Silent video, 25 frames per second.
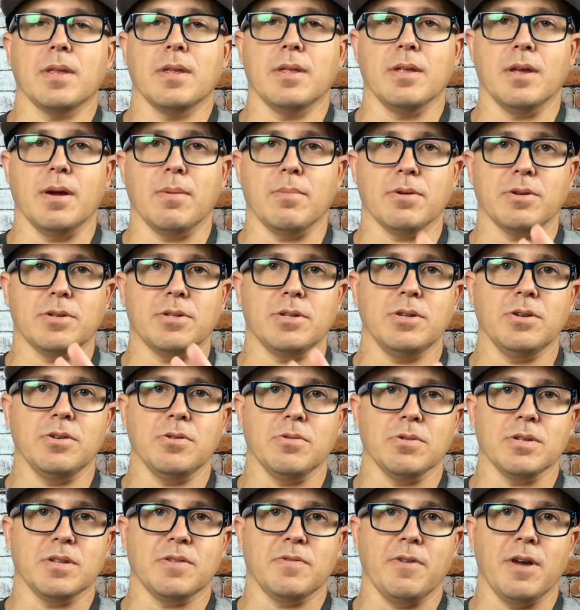Number
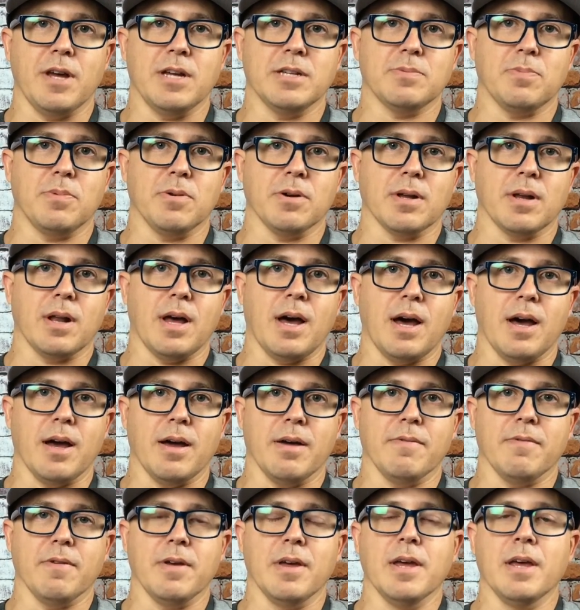2 is Facebook Live.
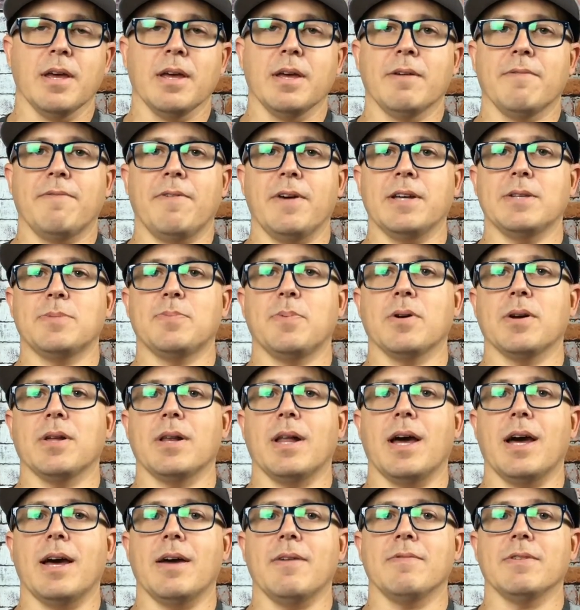Facebook
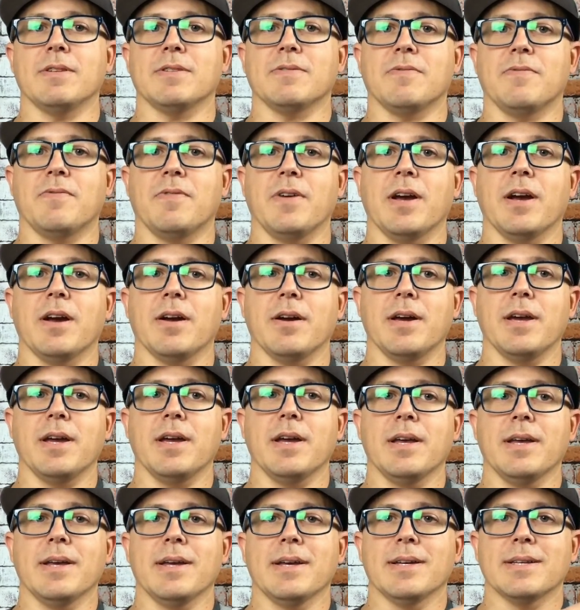Live is very
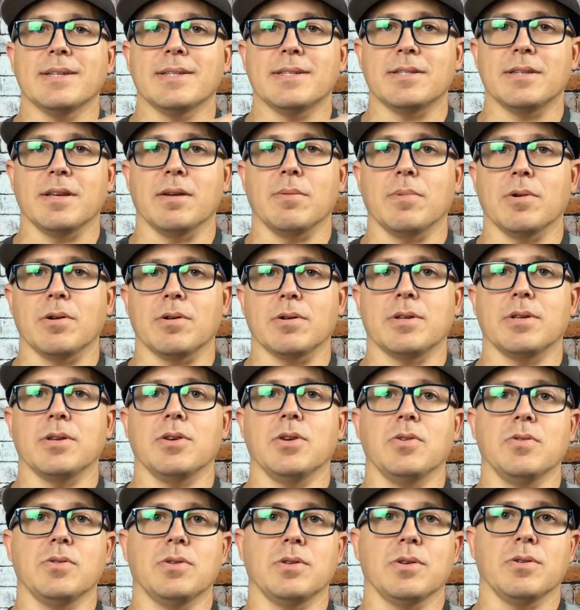similar to
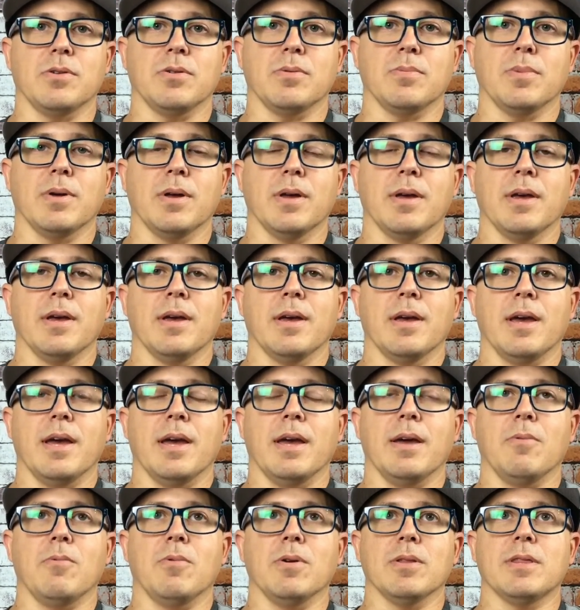YouTube.
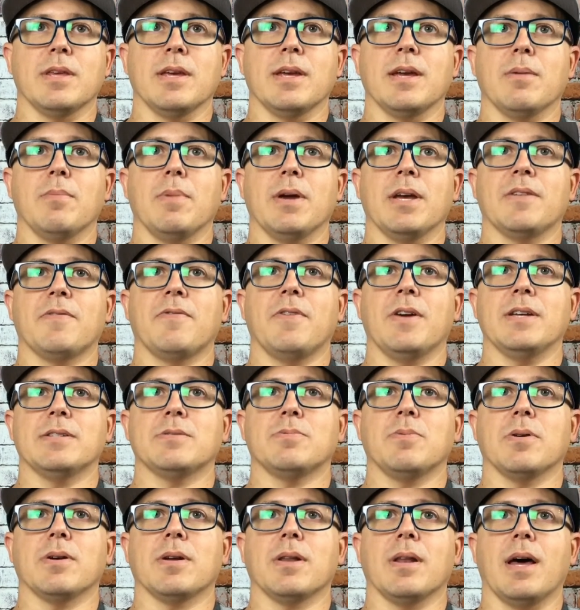And one thing that makes
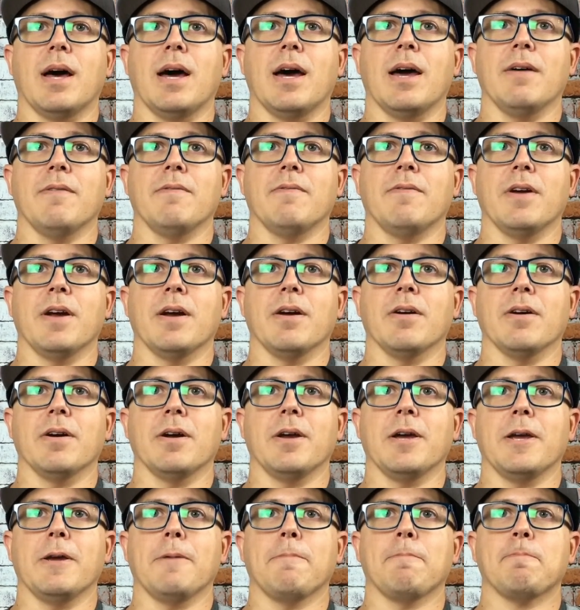Facebook Live
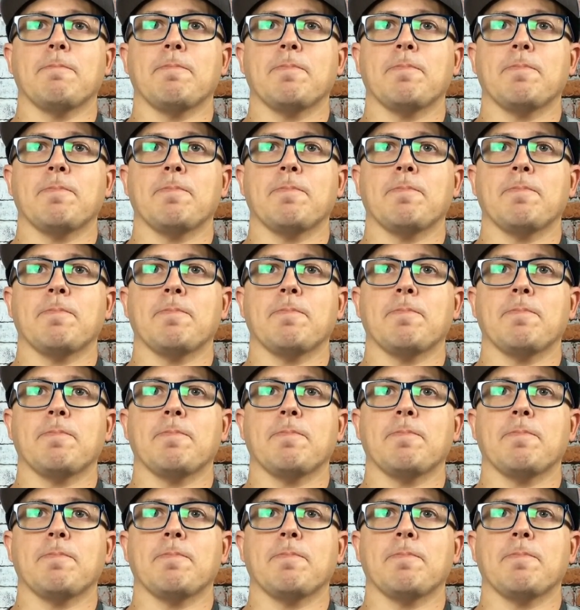very